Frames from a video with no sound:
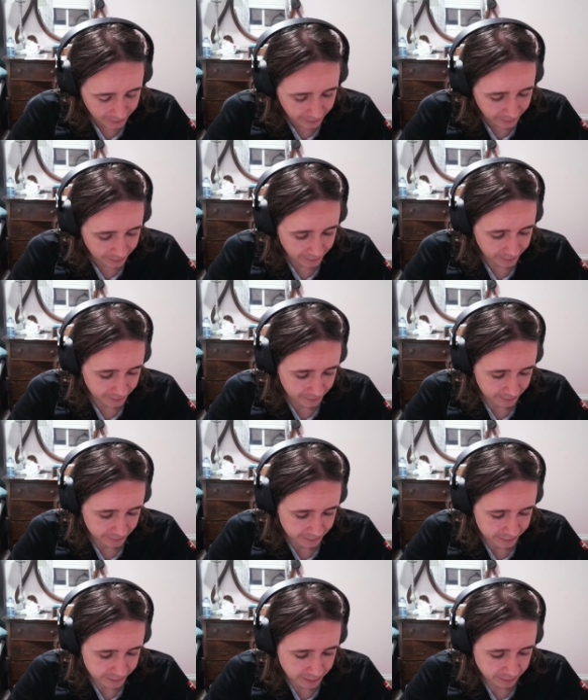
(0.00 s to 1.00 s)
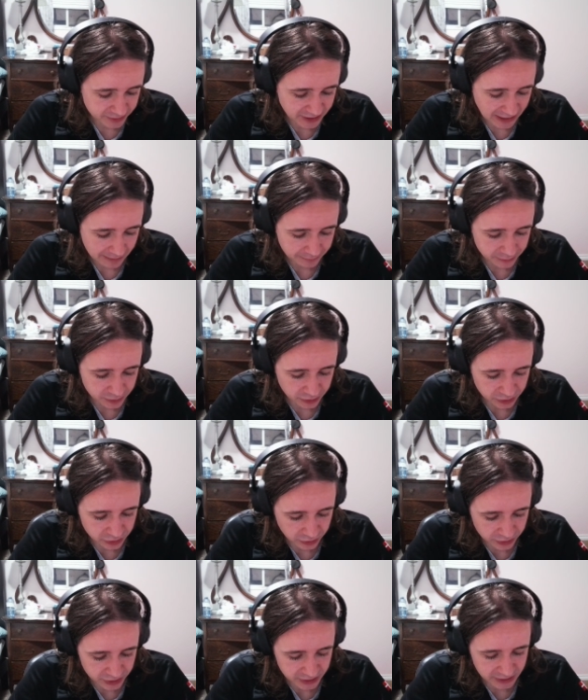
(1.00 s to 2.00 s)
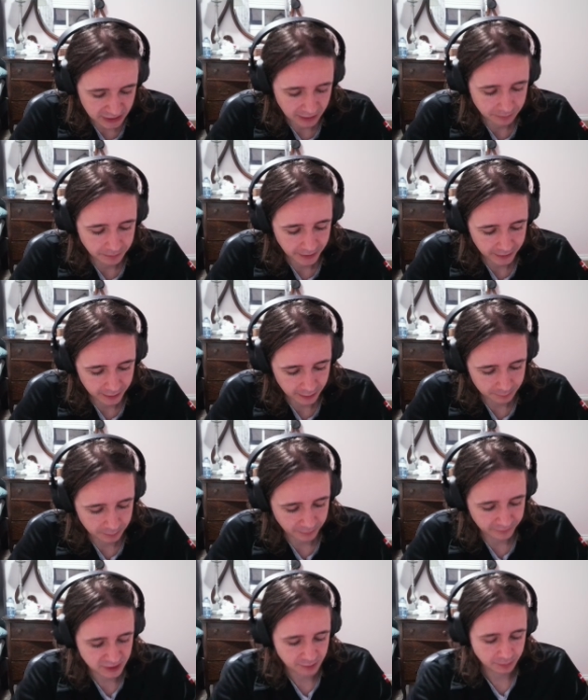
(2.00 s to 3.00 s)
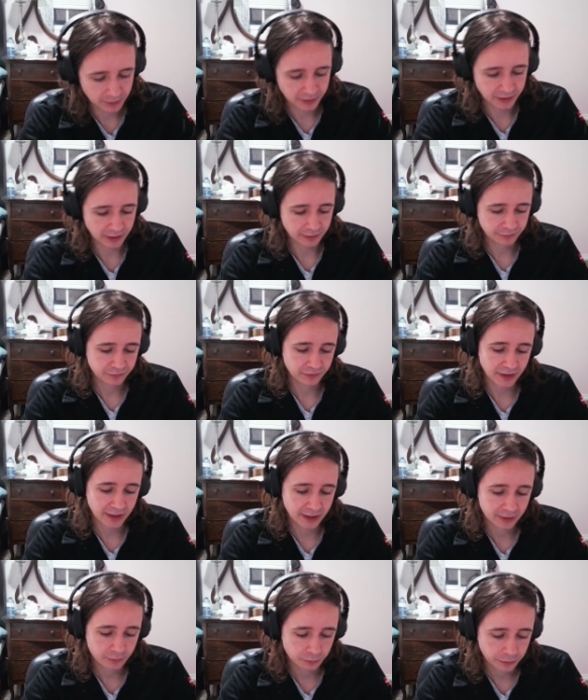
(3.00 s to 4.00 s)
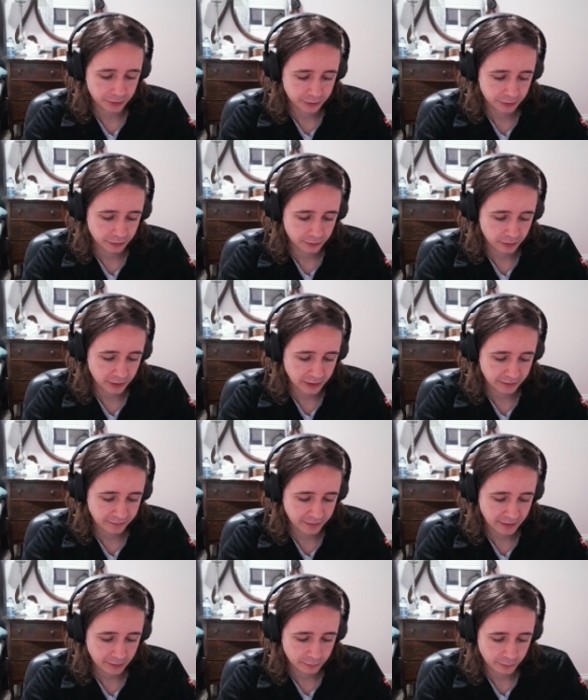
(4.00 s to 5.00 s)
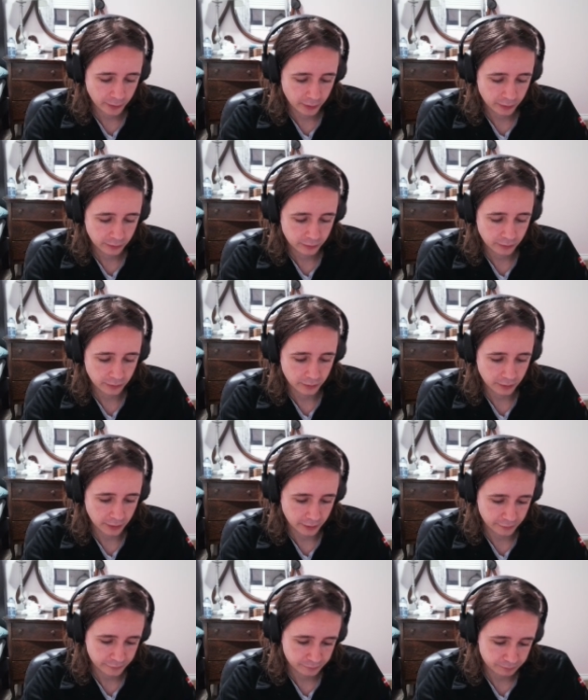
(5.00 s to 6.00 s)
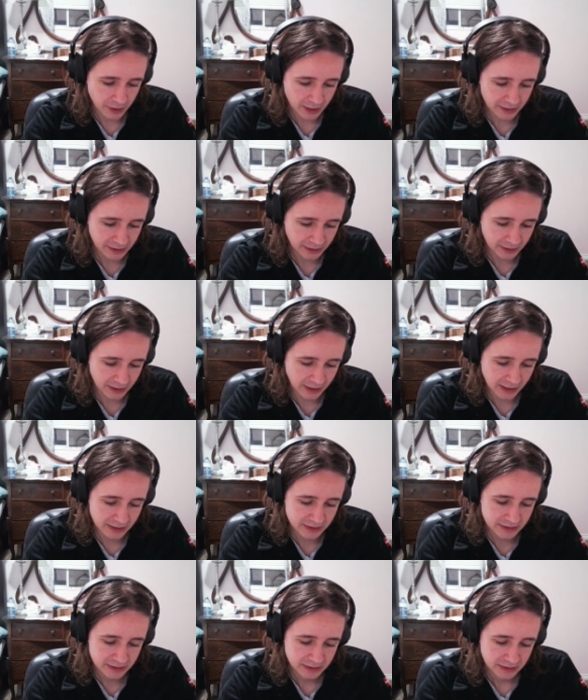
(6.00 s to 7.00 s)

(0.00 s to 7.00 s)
Sometimes your turn signal may not be visible enough, like when you're leaving a row of parked cars,